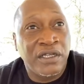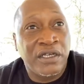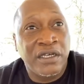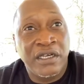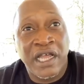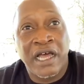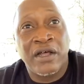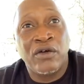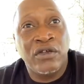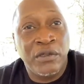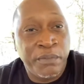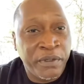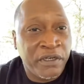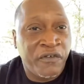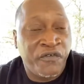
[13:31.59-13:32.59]
not only
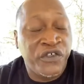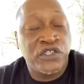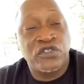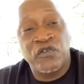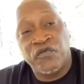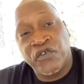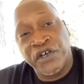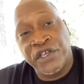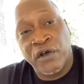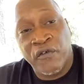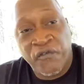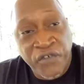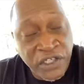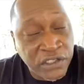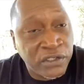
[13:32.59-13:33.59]
beneficial for your
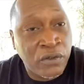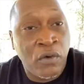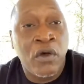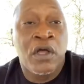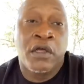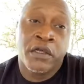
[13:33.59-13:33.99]
physical,